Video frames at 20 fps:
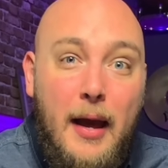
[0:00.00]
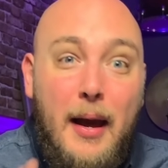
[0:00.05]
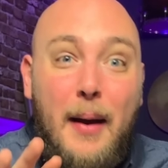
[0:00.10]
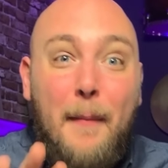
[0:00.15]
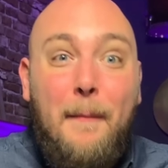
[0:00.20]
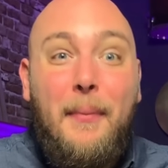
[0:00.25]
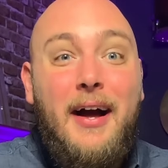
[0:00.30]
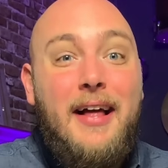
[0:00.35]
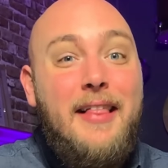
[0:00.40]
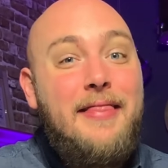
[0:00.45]

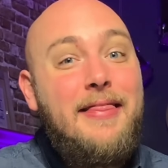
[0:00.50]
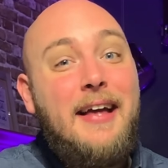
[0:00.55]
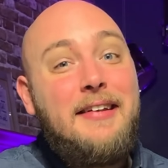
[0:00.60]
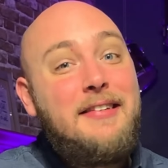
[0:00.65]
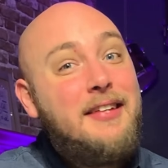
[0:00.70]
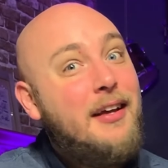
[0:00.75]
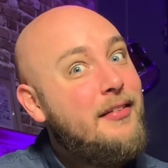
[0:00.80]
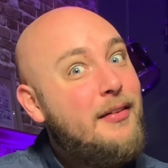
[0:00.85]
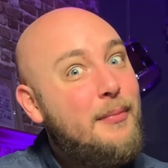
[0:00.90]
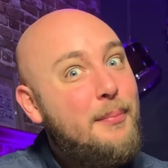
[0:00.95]
But that
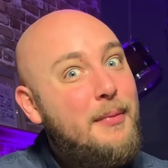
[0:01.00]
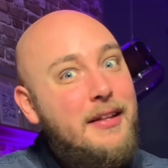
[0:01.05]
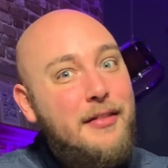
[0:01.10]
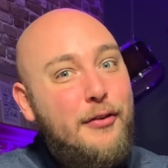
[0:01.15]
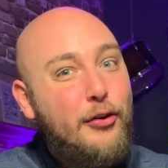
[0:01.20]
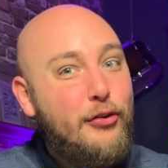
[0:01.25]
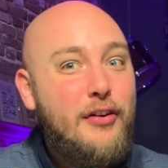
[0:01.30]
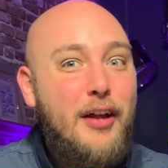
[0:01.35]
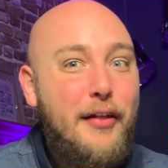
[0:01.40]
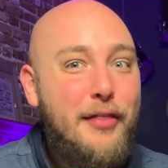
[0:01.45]
doesn't mean
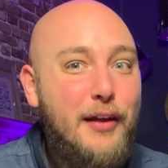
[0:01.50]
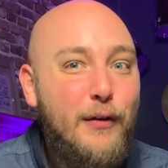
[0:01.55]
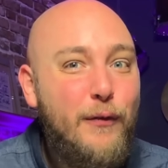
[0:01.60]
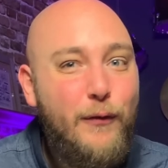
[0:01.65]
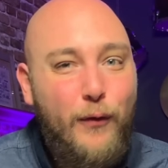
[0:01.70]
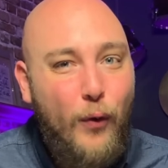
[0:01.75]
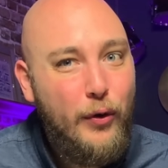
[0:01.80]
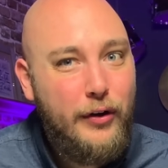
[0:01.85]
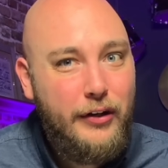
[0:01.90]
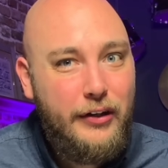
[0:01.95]
there's nothing
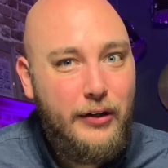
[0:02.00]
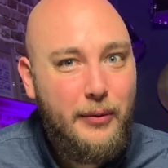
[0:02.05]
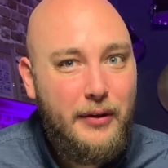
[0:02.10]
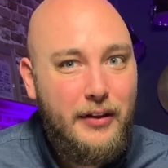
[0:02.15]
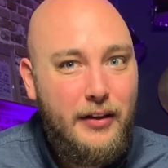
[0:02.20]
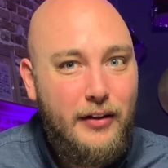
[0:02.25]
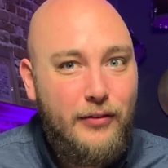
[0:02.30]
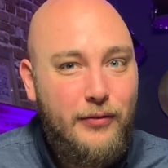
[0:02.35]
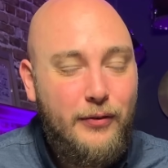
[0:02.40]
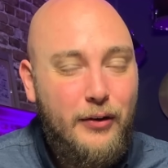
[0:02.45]
for you in
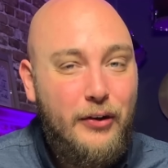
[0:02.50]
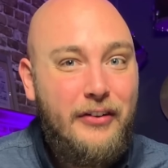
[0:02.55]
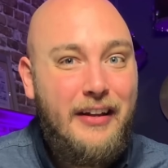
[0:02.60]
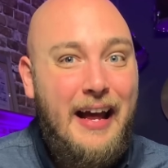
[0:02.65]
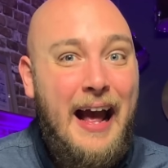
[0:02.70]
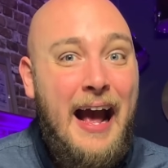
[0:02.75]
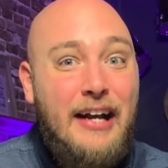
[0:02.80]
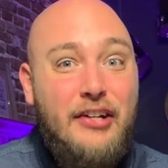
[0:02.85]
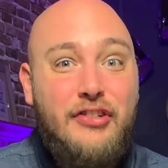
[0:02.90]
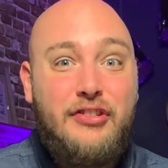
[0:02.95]
this verse.
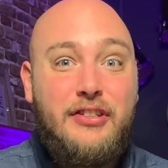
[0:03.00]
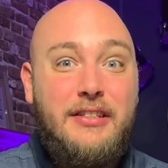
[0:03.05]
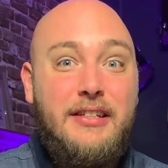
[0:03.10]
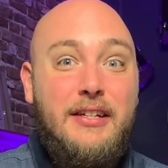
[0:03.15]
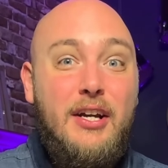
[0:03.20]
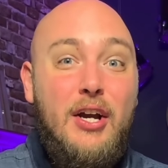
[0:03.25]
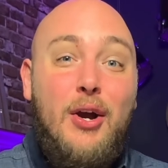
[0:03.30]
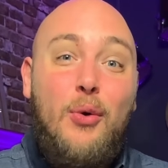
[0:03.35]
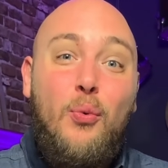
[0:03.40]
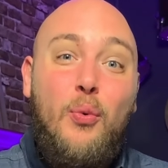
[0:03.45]
Actually,
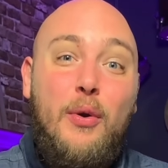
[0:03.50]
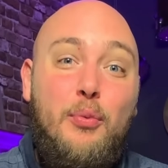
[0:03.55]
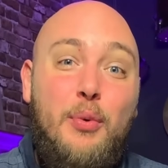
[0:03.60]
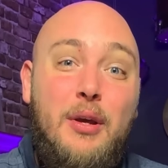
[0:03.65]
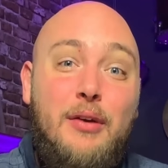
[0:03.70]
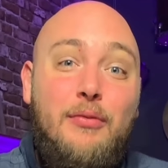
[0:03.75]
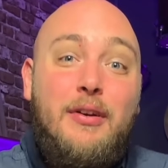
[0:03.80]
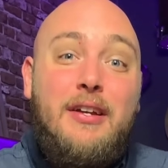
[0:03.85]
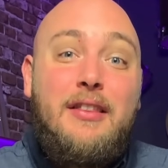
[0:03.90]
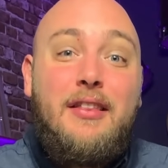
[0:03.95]
when
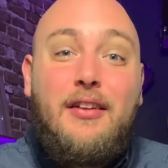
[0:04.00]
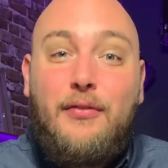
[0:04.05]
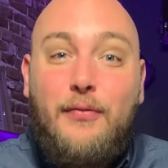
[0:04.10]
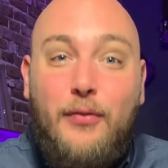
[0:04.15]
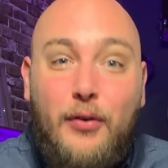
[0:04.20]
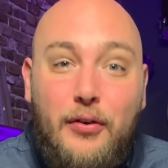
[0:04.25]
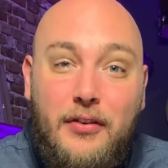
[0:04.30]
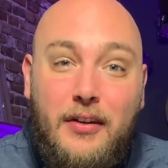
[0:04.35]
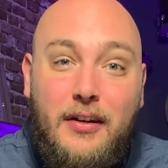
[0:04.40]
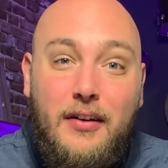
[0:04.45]
we read this
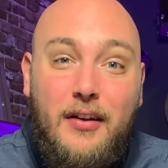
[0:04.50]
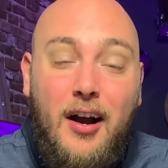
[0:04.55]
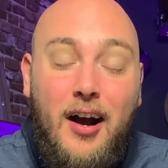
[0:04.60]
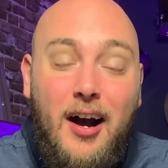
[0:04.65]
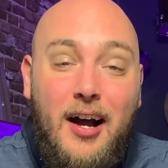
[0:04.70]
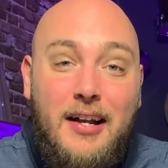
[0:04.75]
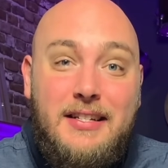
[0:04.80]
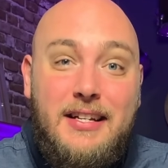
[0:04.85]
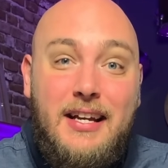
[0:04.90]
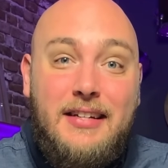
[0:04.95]
verse in
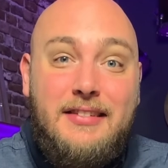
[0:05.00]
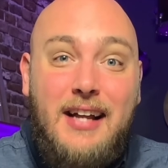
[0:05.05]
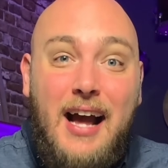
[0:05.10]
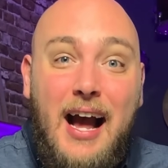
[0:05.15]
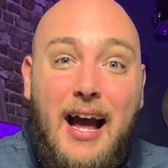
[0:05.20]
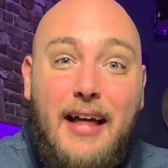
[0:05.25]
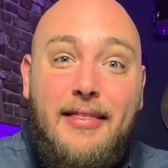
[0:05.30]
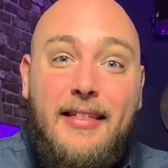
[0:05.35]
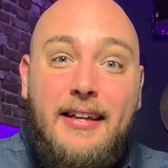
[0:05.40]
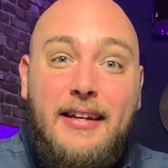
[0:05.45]
context,
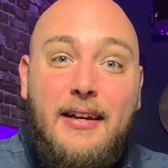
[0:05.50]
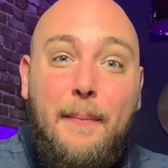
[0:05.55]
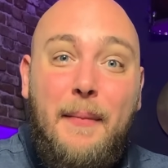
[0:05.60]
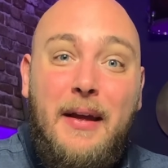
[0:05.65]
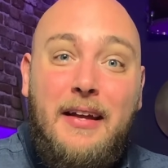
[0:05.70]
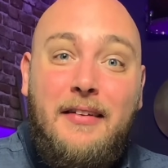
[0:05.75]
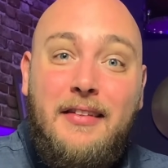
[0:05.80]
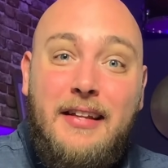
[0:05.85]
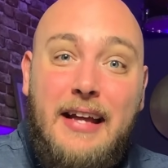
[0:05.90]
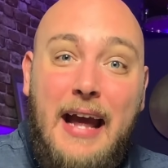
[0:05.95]
I think it
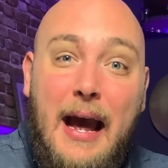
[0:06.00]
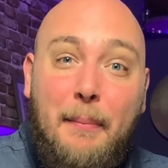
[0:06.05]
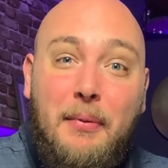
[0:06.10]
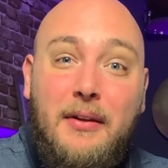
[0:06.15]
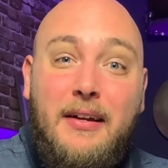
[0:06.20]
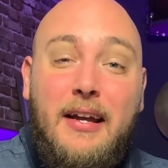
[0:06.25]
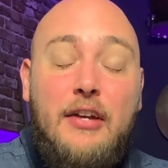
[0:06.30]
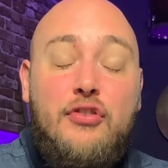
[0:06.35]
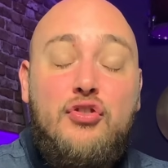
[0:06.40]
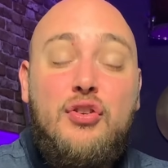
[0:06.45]
makes the
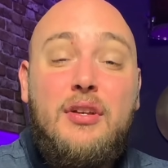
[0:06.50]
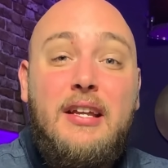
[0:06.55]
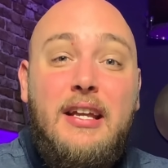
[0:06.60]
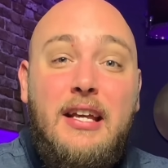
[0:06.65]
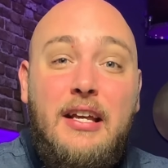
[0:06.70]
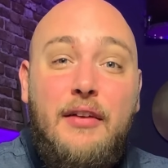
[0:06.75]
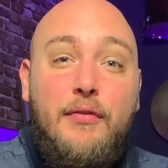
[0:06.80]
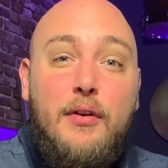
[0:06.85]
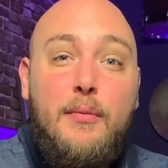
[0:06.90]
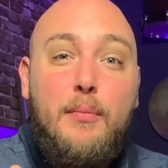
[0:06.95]
application
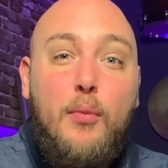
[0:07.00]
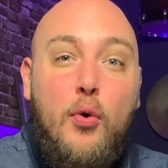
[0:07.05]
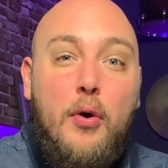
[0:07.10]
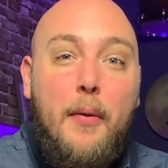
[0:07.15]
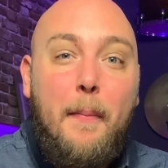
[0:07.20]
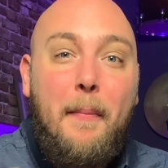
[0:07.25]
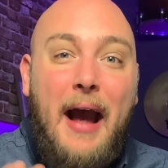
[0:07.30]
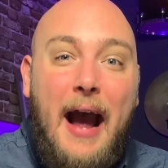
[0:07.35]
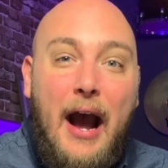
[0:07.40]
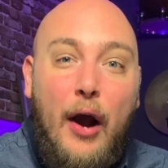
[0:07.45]
even more
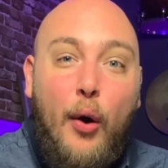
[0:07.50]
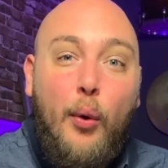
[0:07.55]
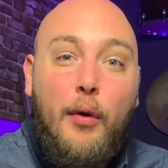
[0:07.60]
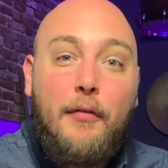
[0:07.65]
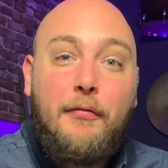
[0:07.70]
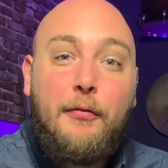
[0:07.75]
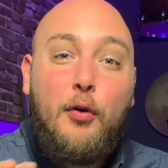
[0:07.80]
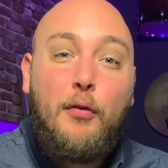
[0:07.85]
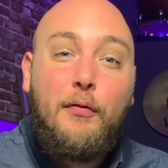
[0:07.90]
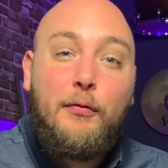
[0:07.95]

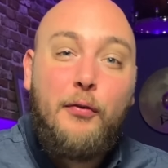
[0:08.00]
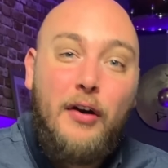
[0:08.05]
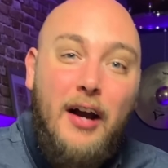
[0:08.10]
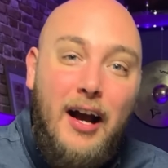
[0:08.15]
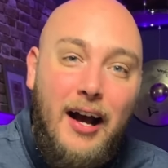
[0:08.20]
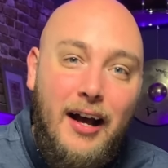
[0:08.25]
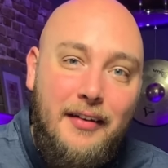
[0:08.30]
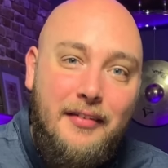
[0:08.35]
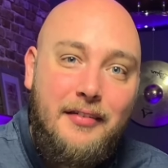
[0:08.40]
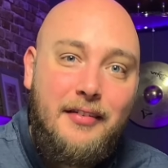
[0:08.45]
powerful for
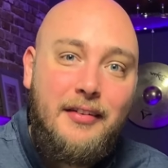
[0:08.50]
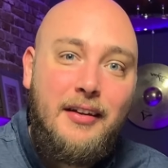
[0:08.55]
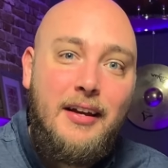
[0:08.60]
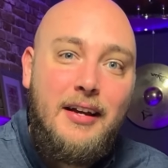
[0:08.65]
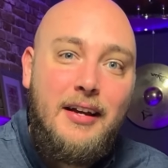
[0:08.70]
us